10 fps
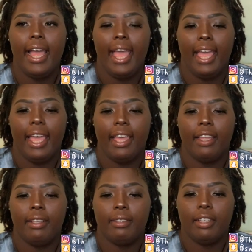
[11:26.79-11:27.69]

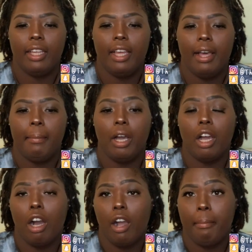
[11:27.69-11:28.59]
and my
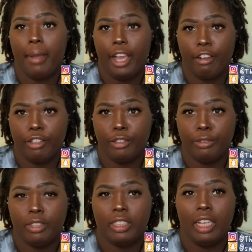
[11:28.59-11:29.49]
carb
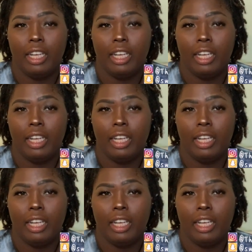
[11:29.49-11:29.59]
macros.